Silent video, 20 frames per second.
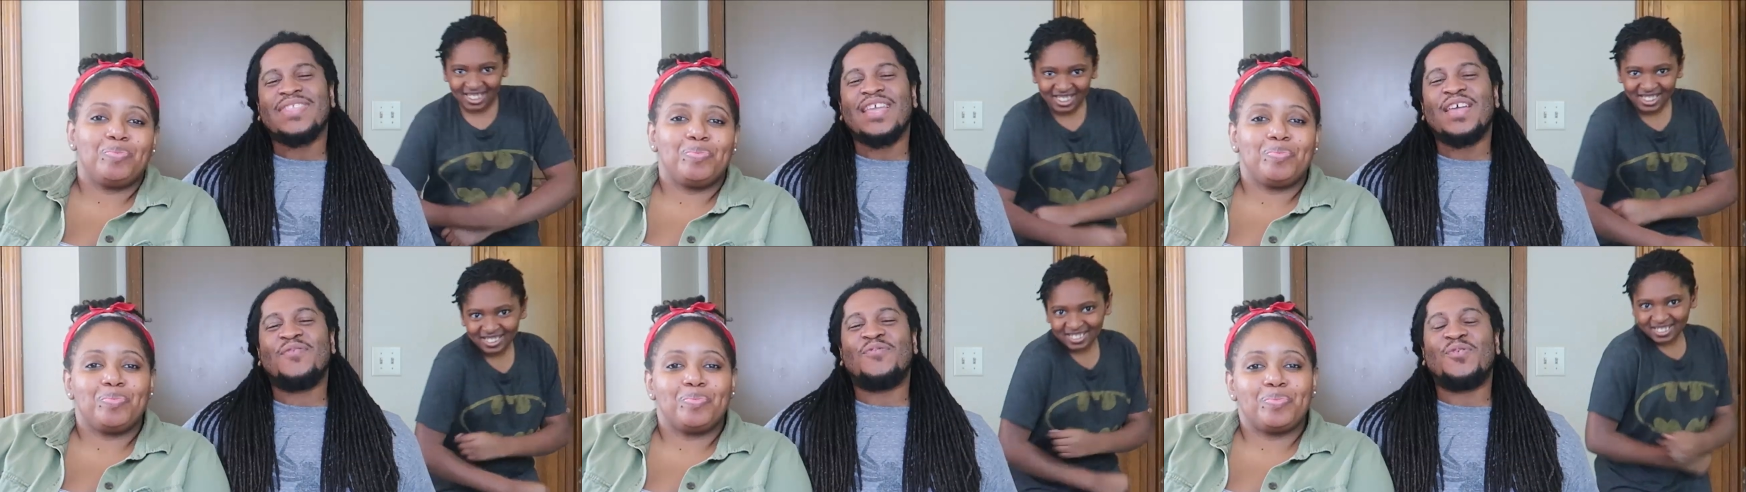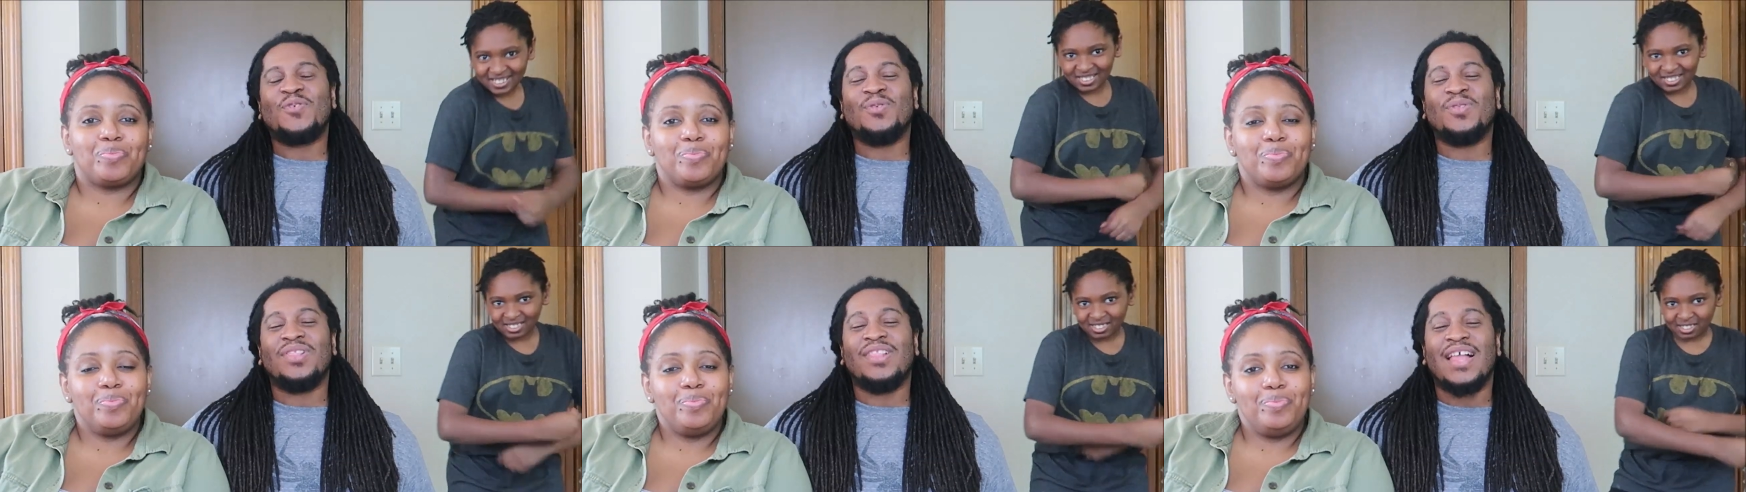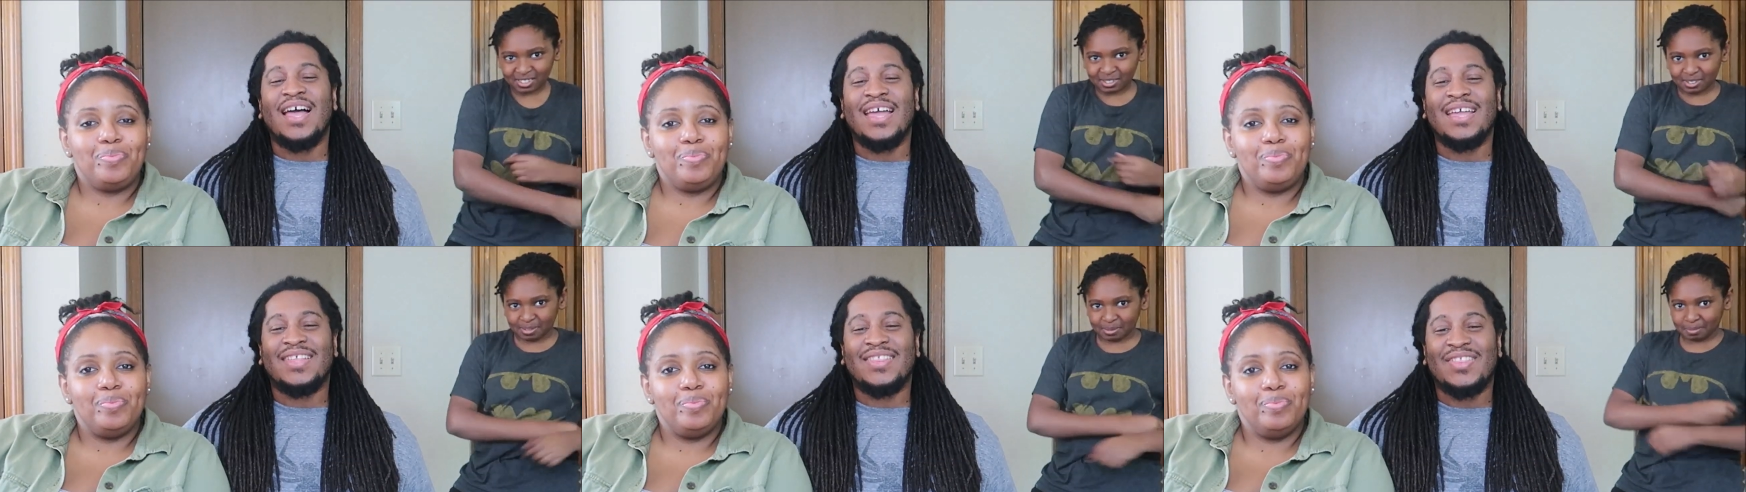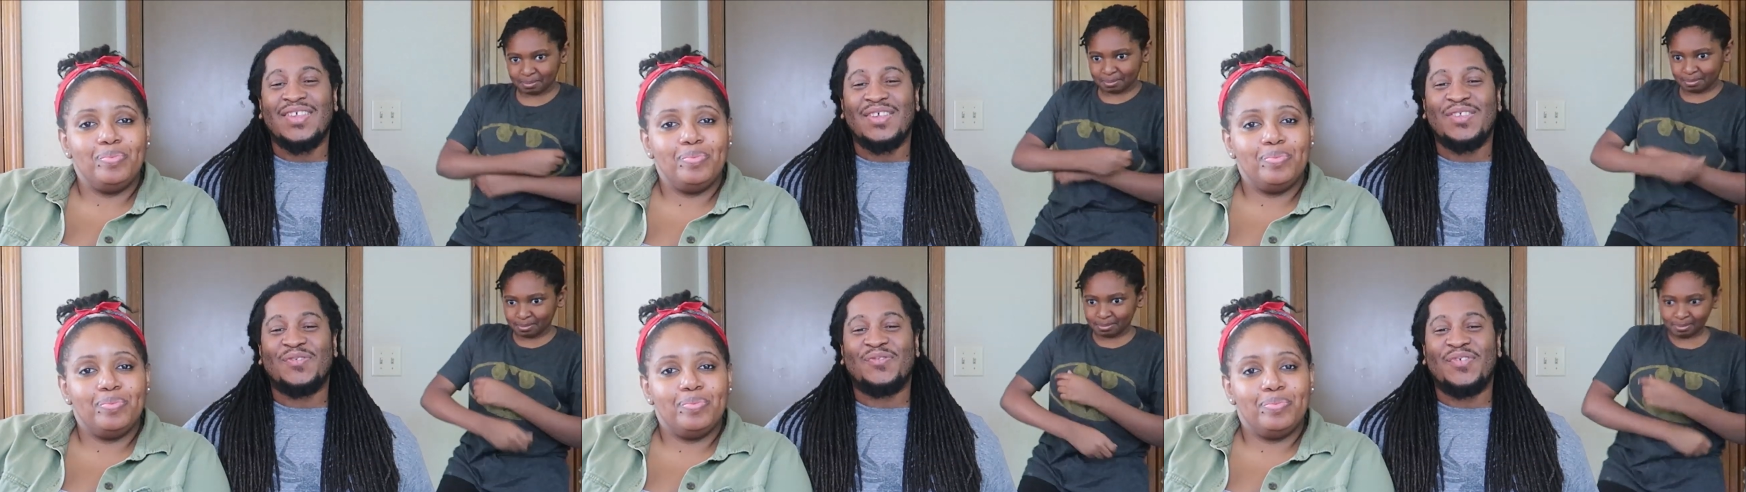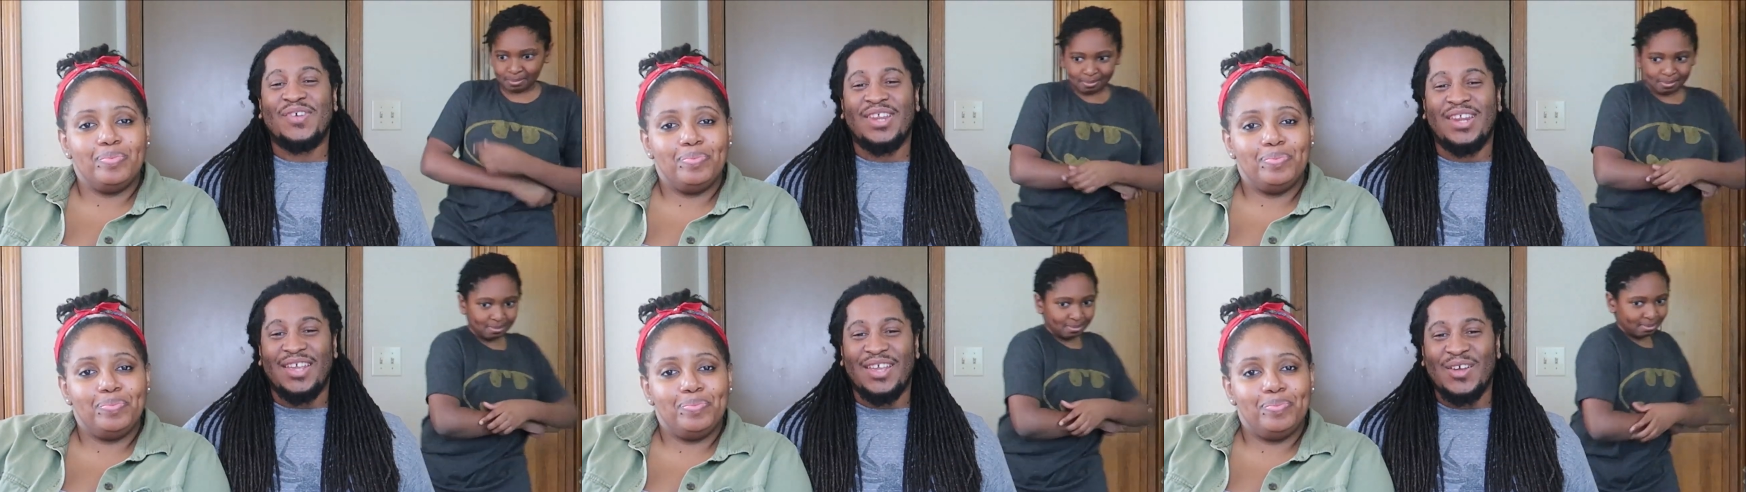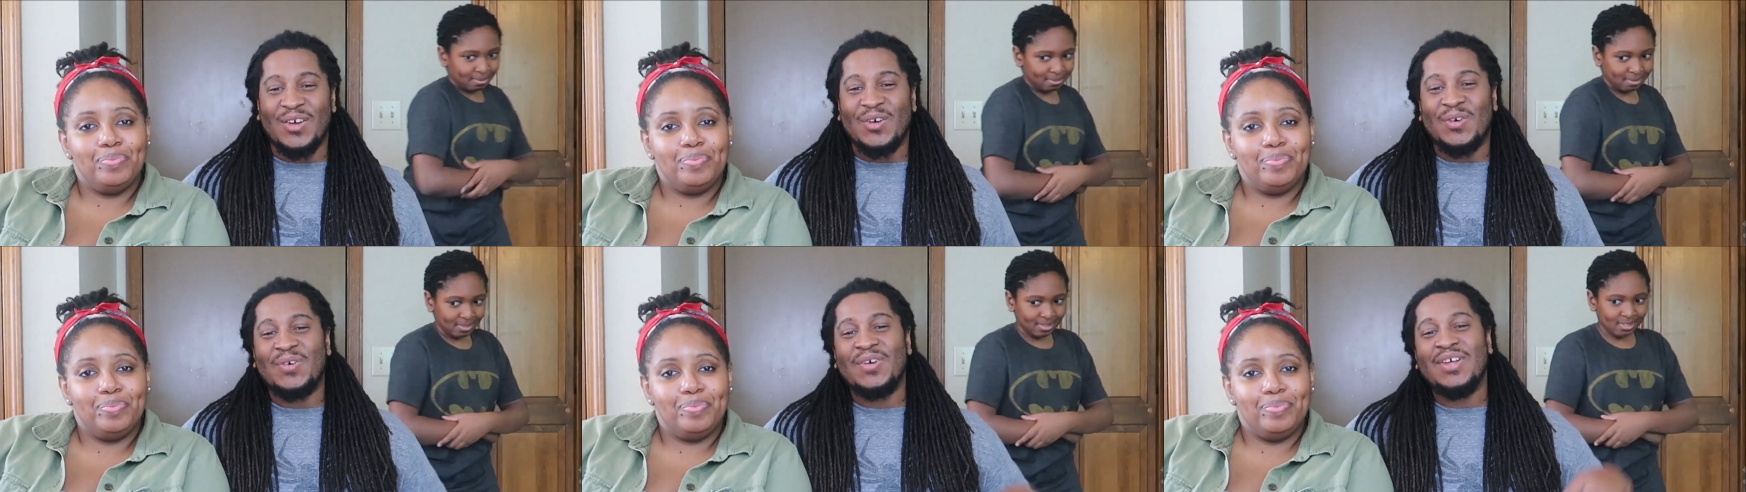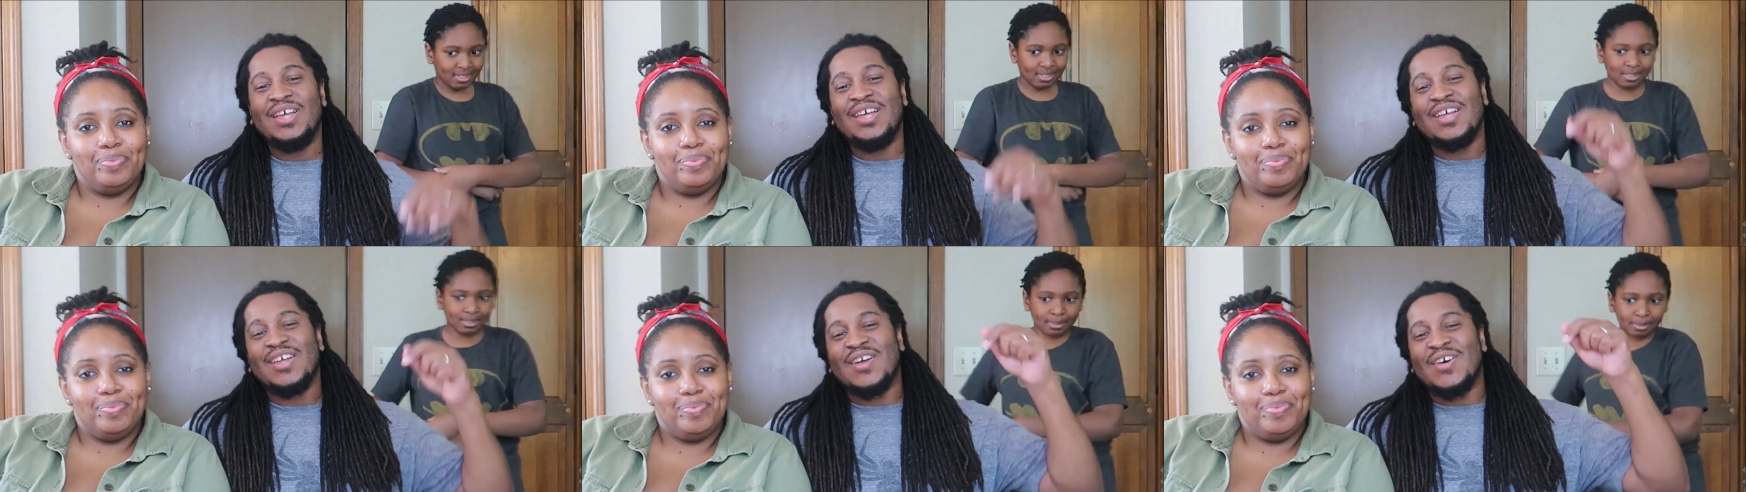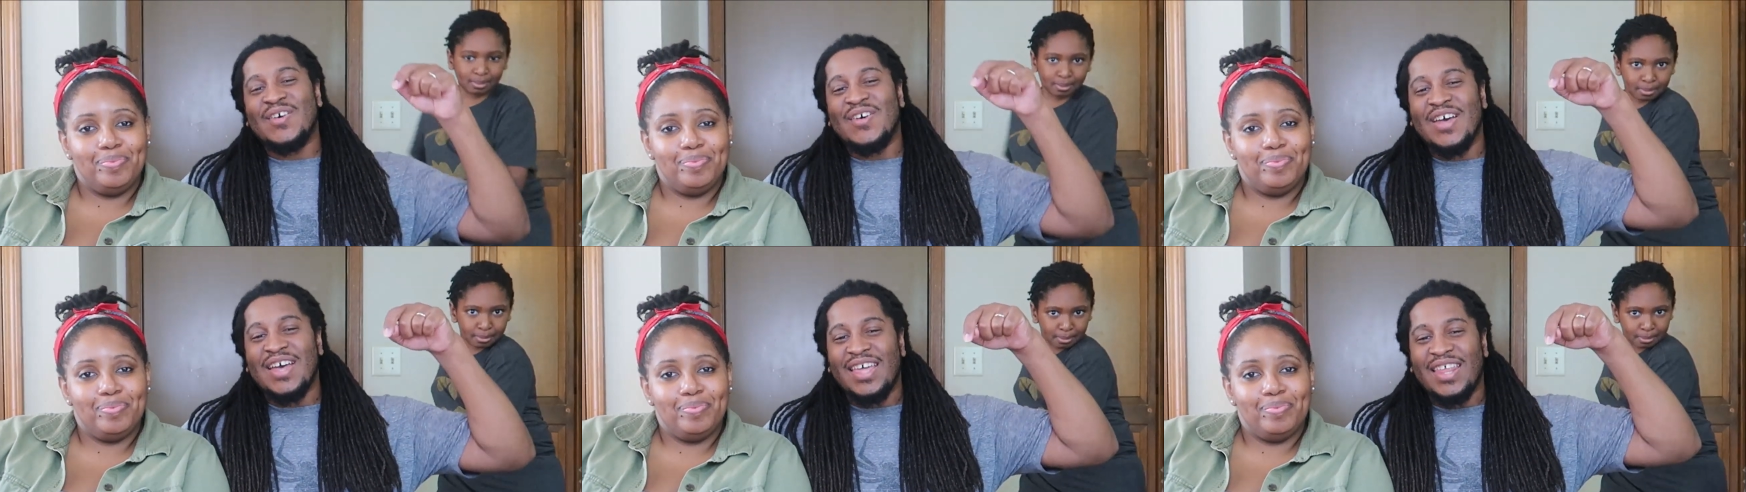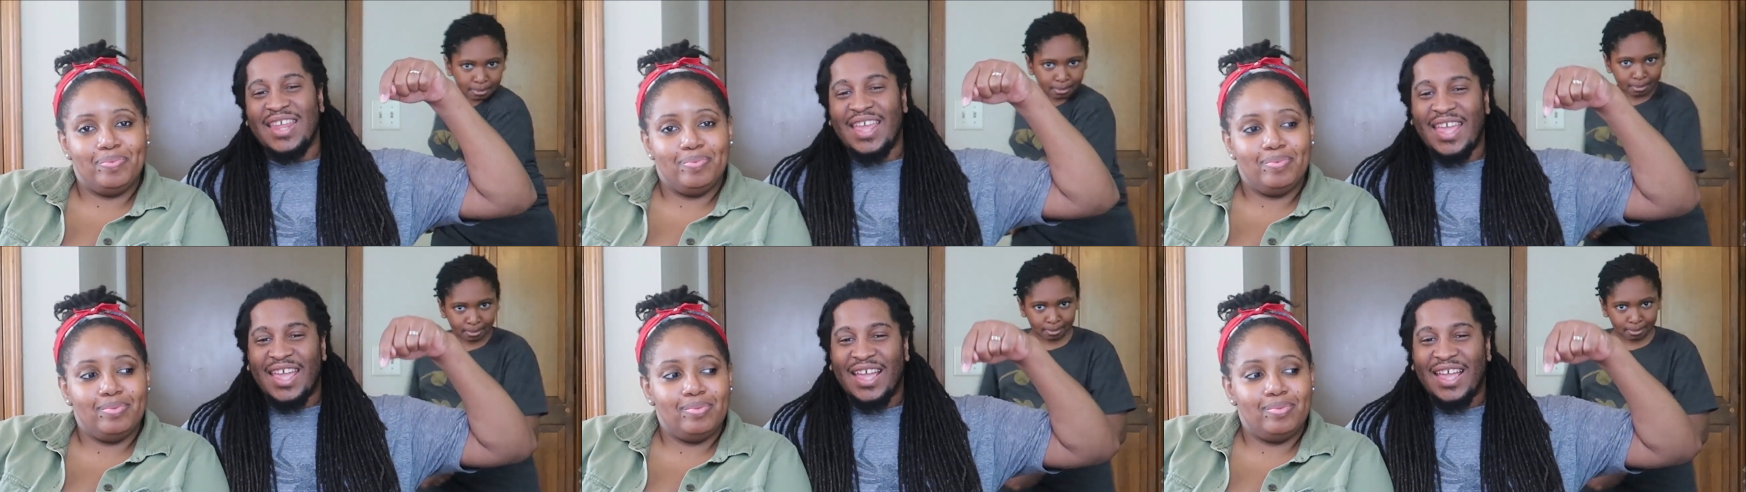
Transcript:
Speaker 1: If you like this video, go ahead